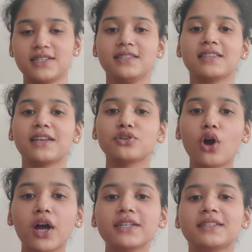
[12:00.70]
and
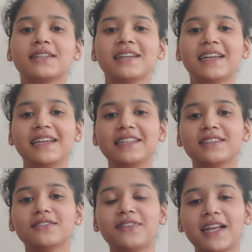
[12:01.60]
not in the
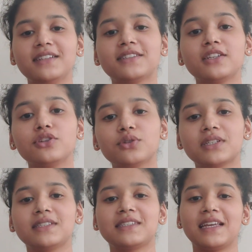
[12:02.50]
final solutions
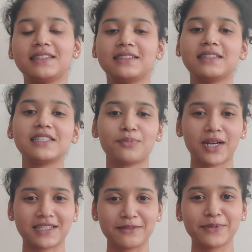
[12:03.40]
that these
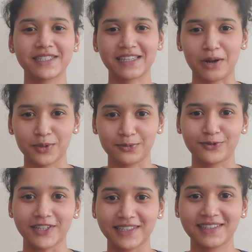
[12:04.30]
participants come up with.
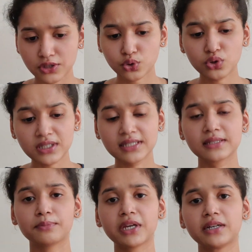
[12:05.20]
So
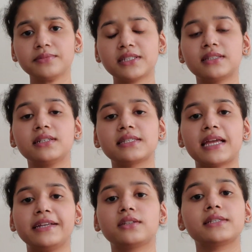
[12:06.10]
this becomes the
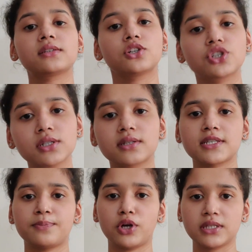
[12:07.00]
design researcher's
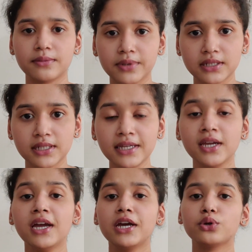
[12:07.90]

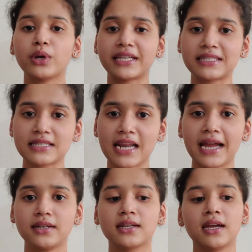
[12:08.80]
responsibility to
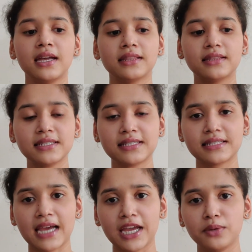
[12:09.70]
extract
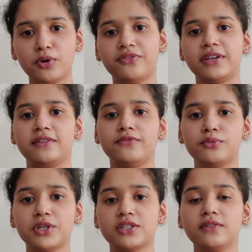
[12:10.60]
this type of an
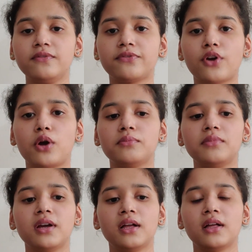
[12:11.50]
information
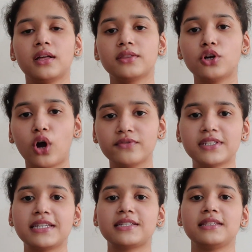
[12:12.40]
from the
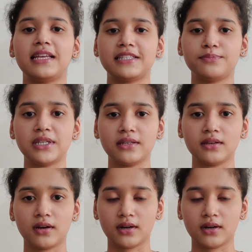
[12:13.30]
conversation that's being